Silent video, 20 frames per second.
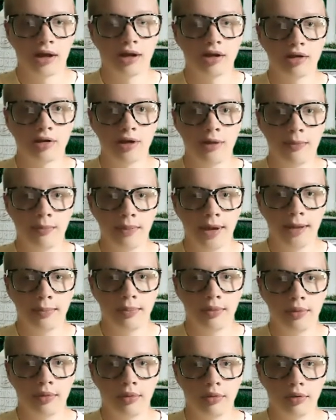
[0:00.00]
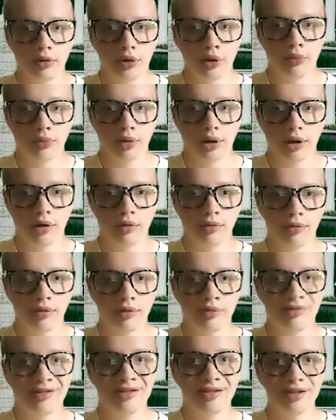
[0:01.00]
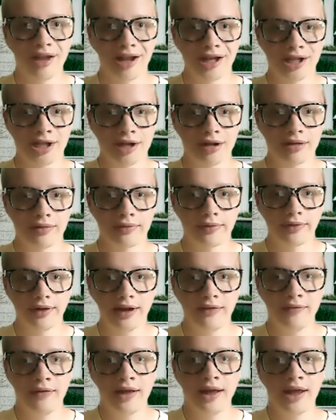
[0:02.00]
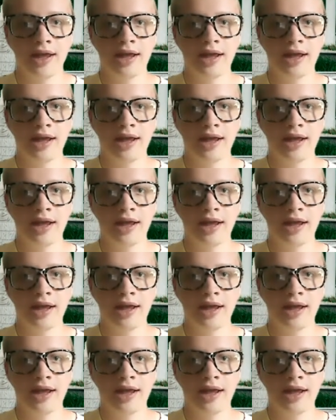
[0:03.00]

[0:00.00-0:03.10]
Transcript: Some people don't go through the stages of grief,